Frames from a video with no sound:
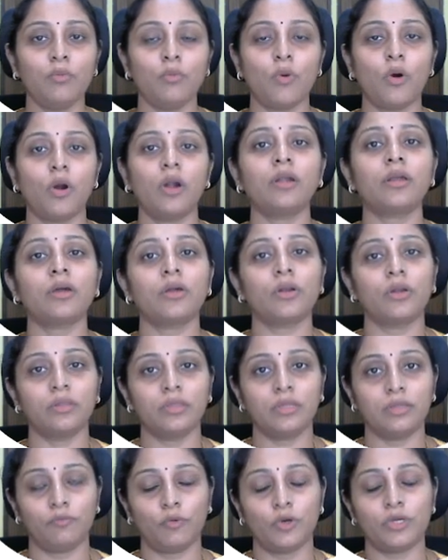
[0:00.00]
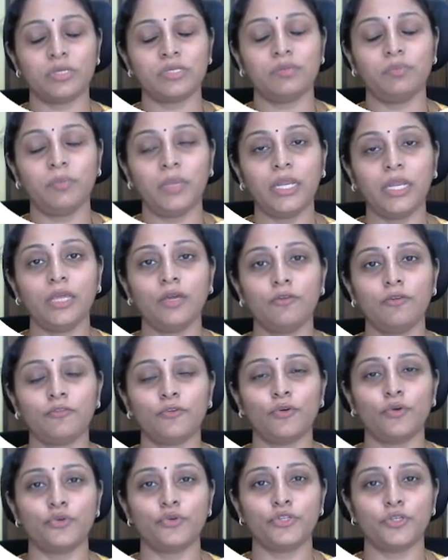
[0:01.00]
what is the meaning of
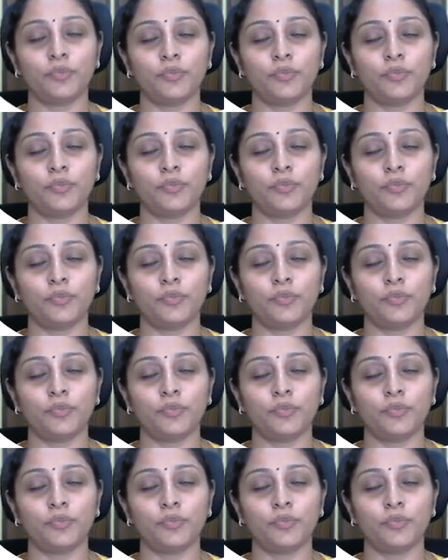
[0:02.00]
closure